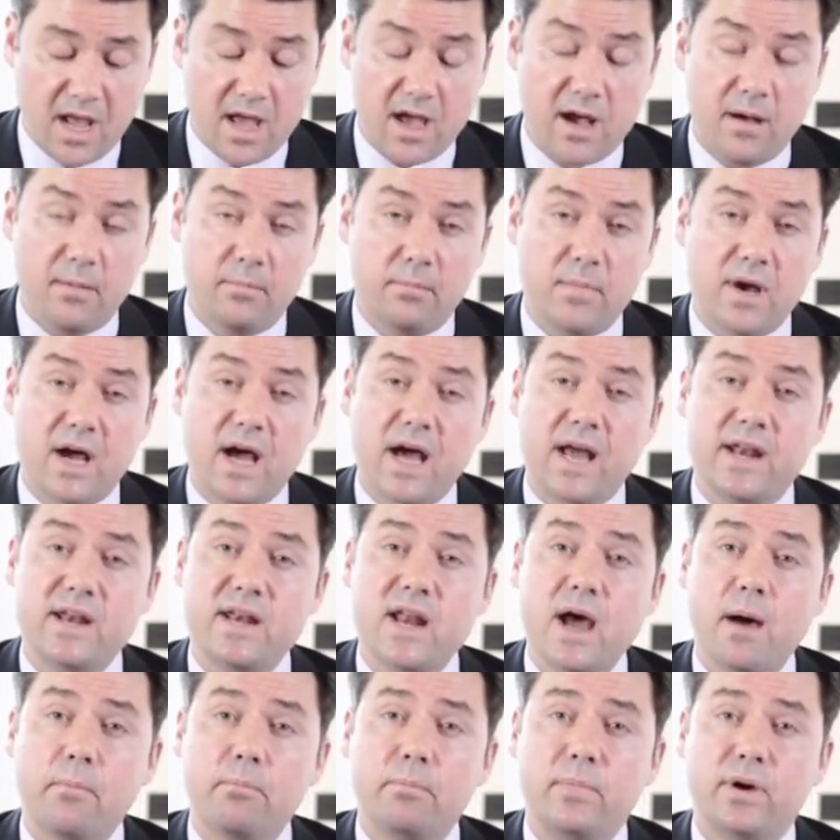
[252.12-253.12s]
Um, a
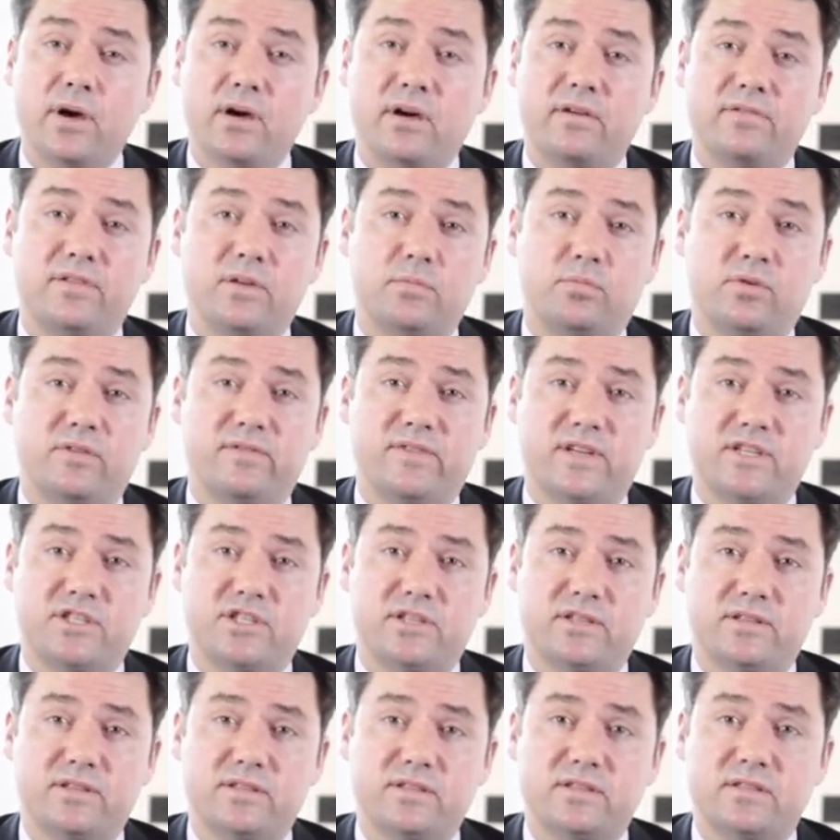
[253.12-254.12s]
number of the
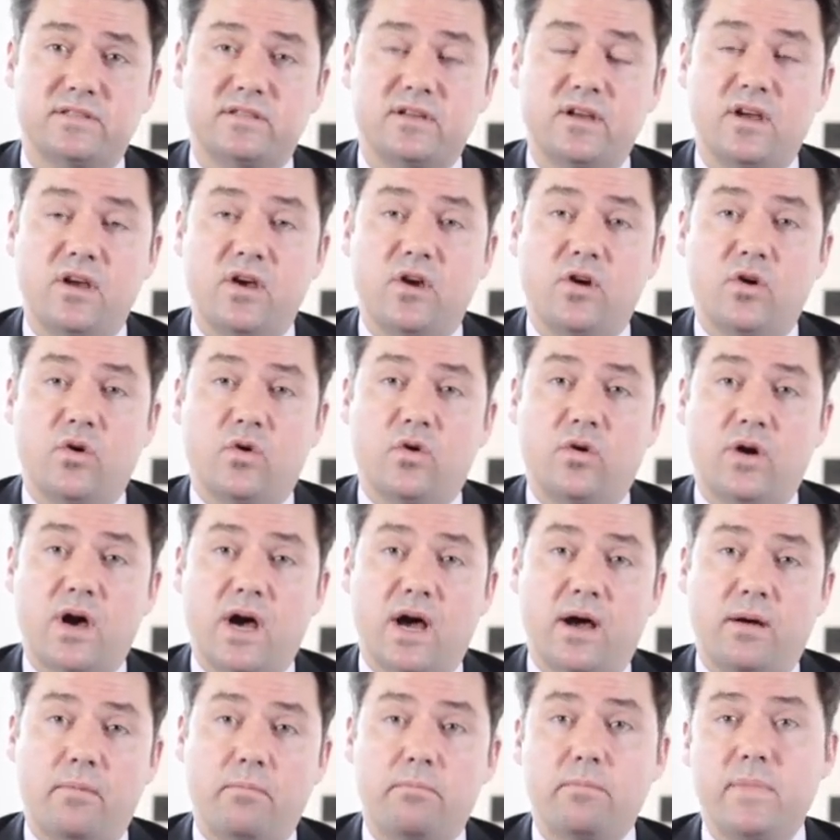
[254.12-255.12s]
provisions
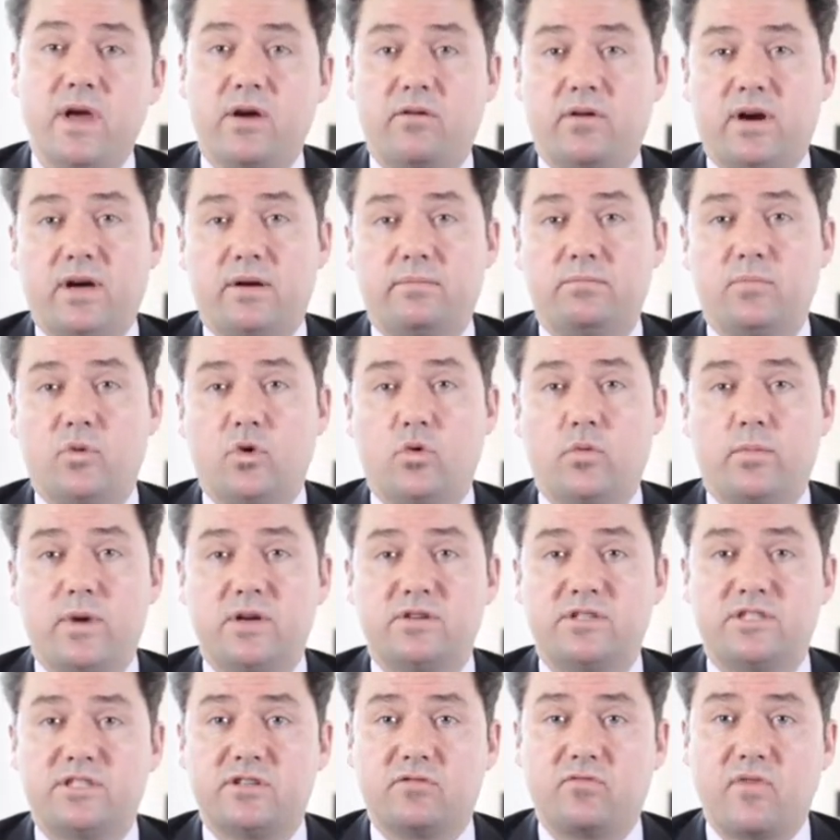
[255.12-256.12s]
uh, mirror
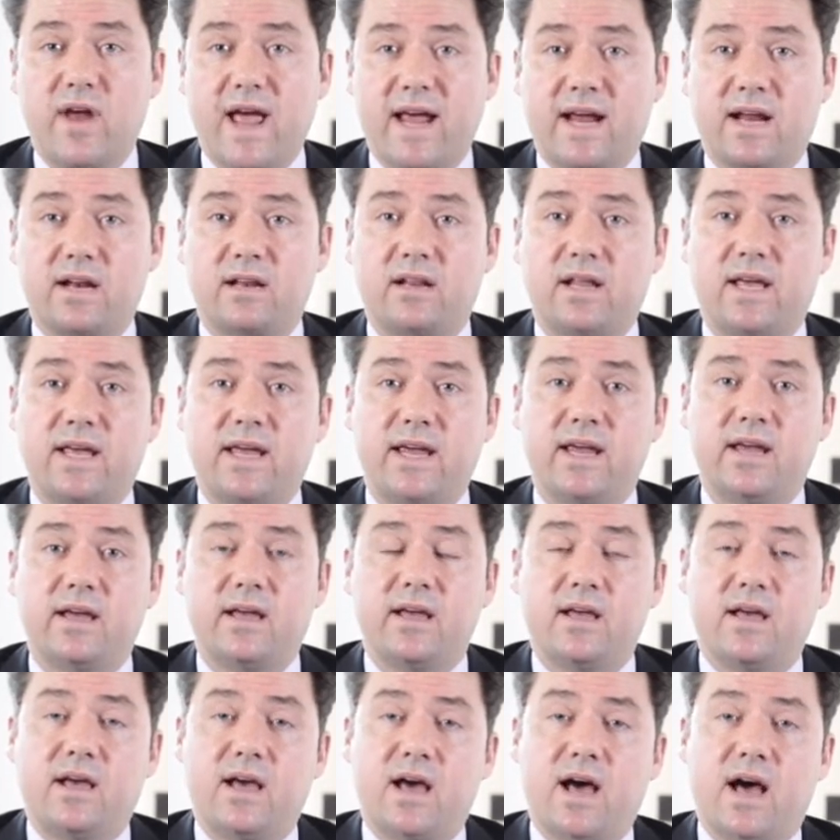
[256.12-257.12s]
almost directly
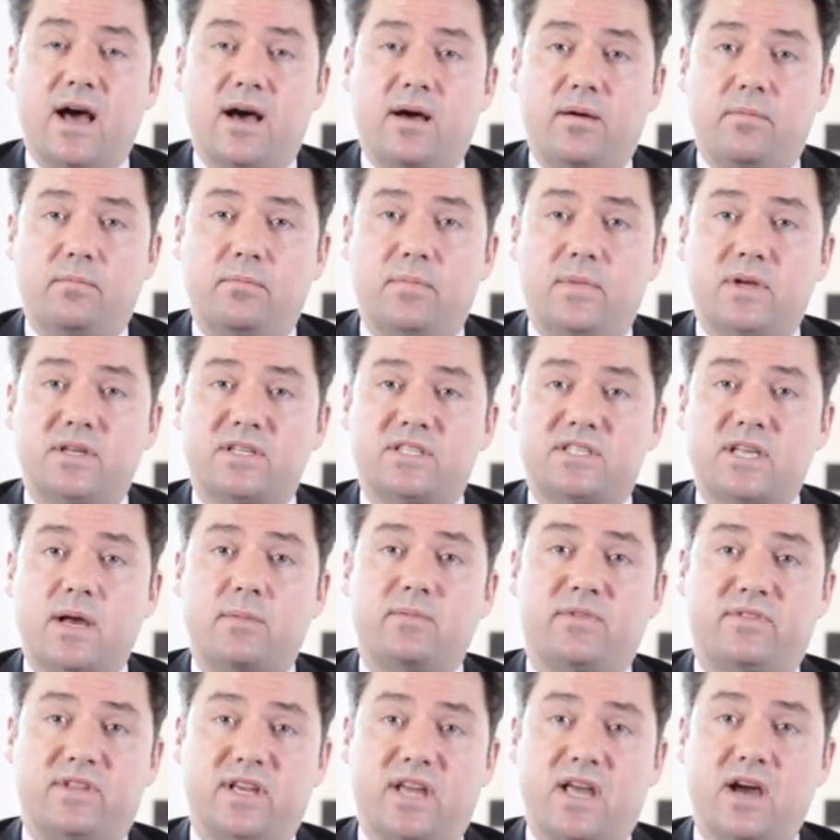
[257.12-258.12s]
um,
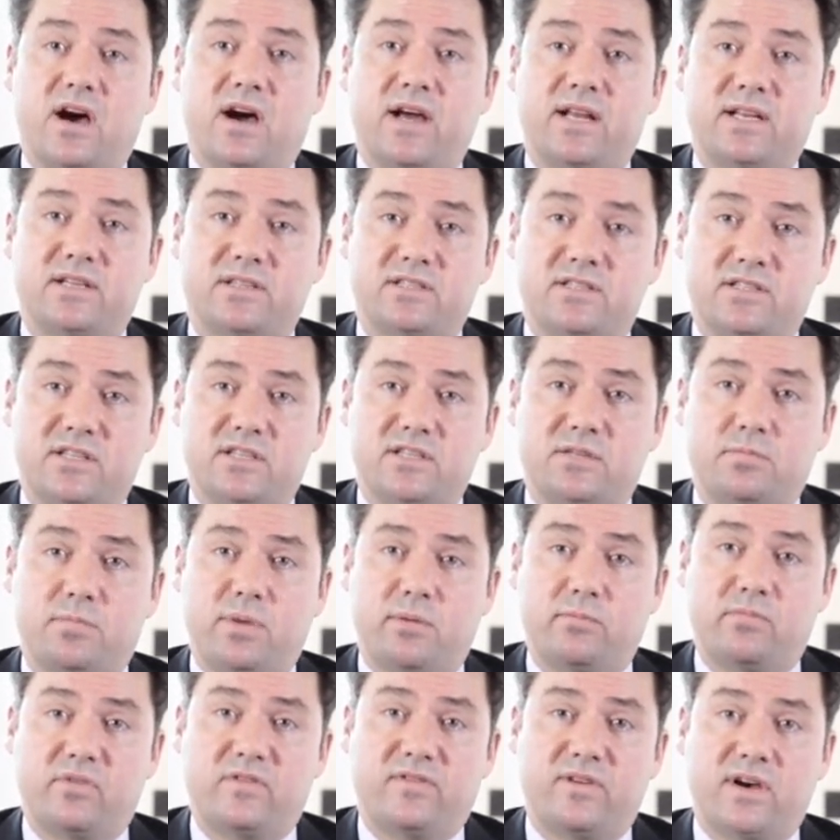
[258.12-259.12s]
some of the guidance that's
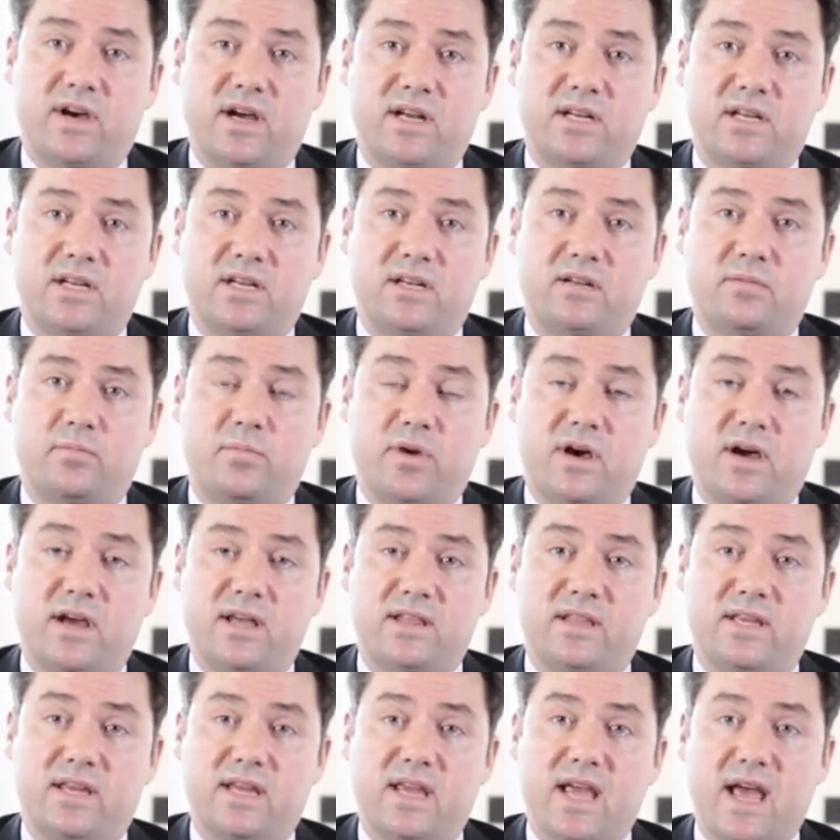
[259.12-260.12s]
been provided
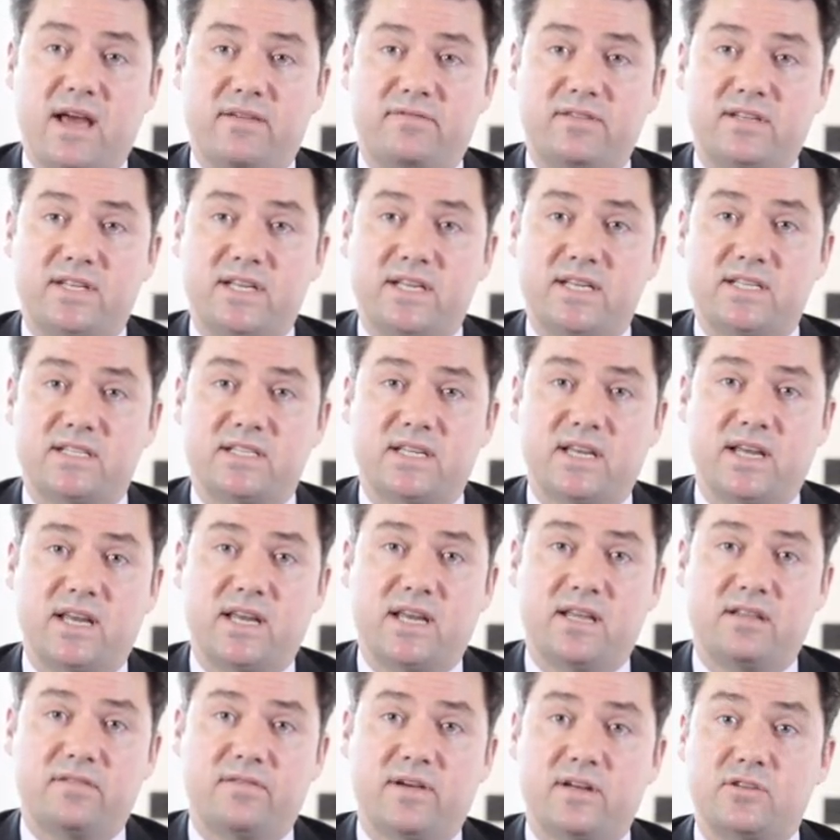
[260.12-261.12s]
by the
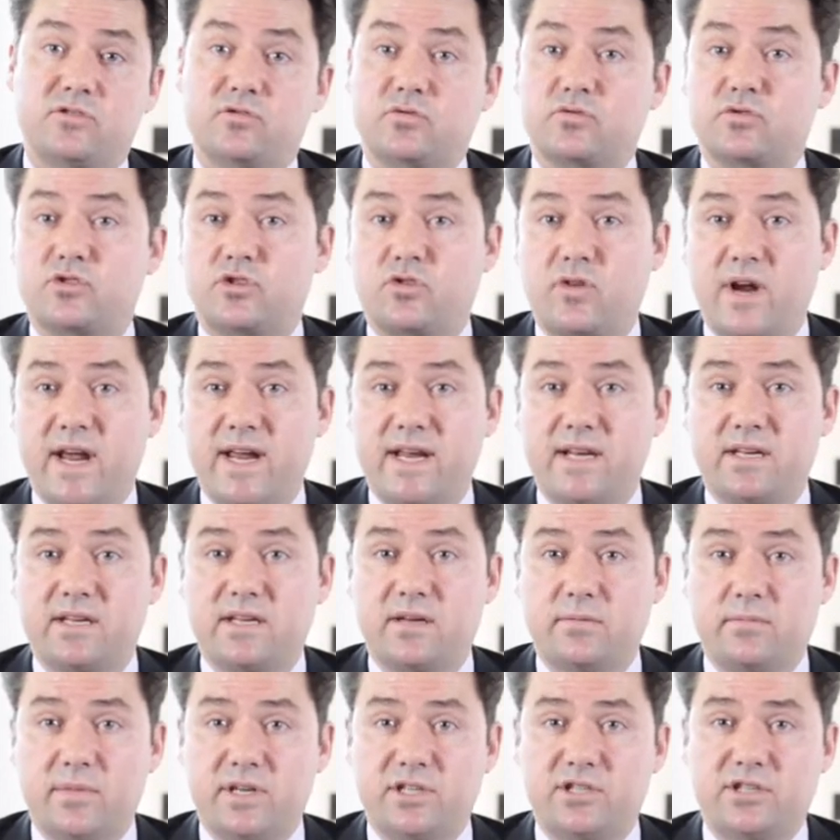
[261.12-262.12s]
FTC, the Federal
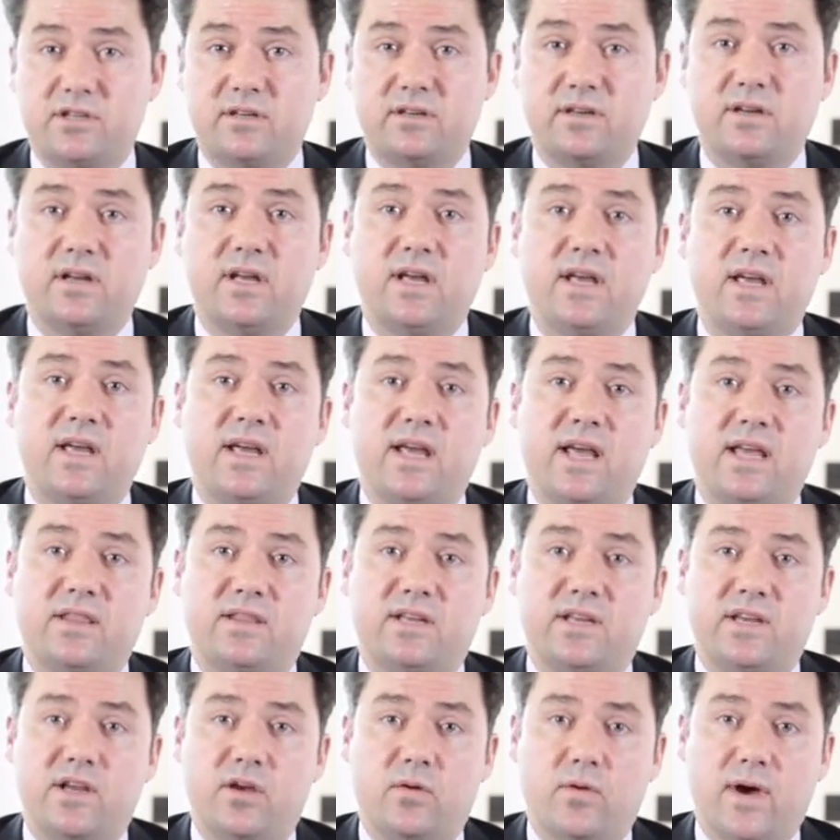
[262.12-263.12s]
Trade Commission
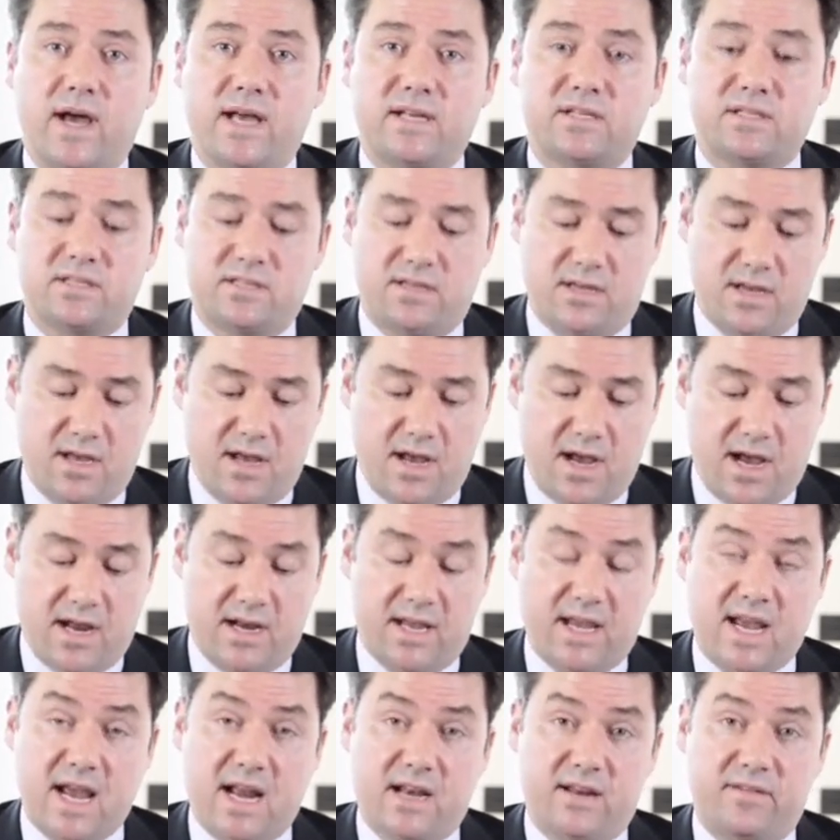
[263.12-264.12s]
in the US.
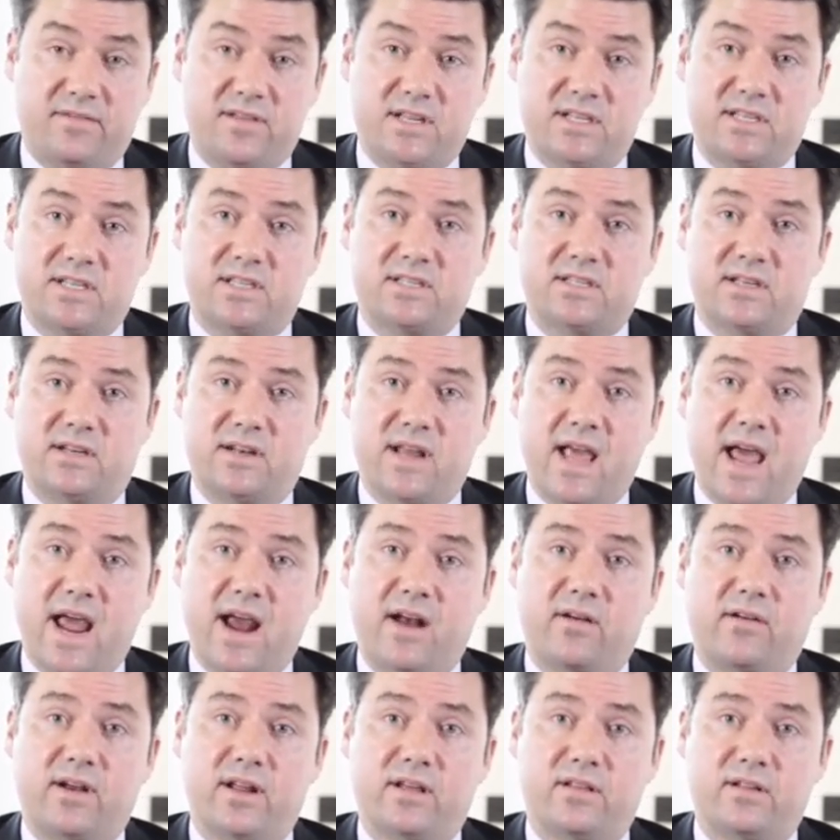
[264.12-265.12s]
And again, if this is an
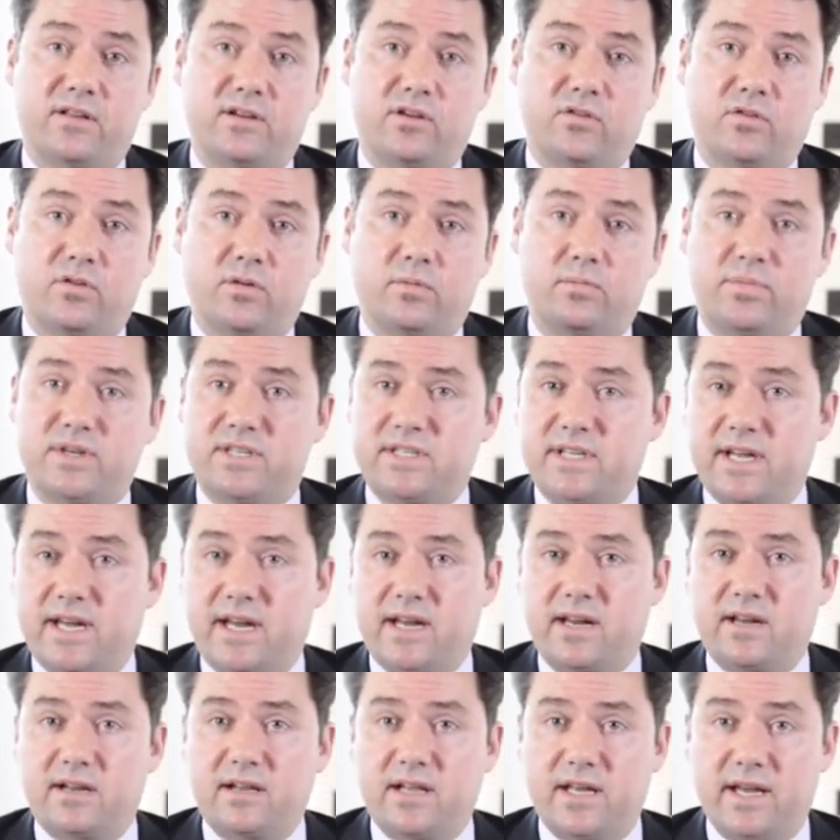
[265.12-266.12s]
area that you're
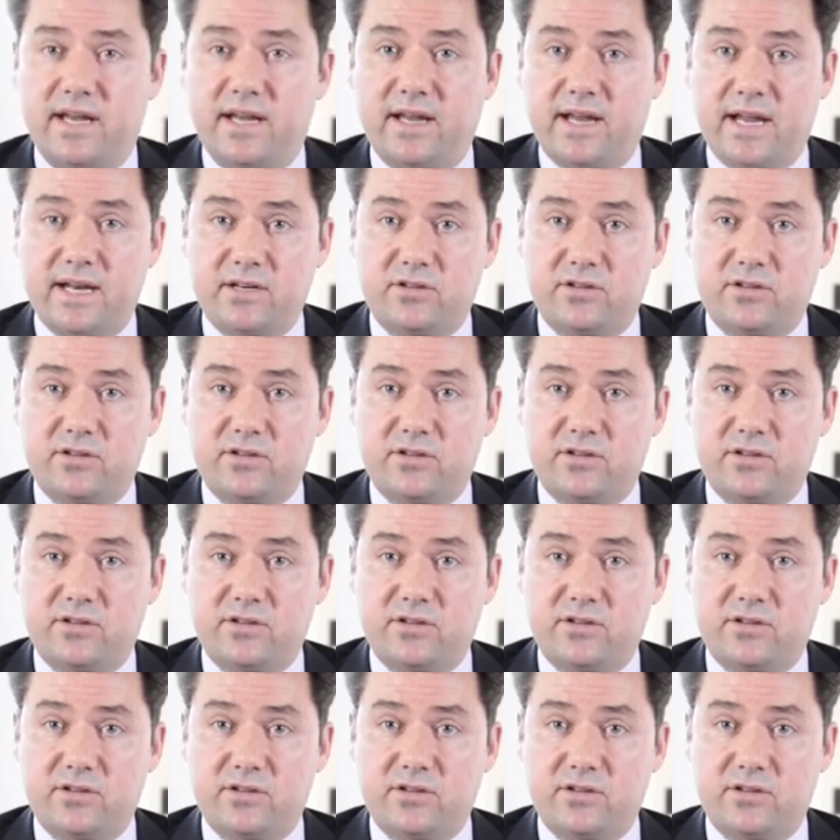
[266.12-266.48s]
particularly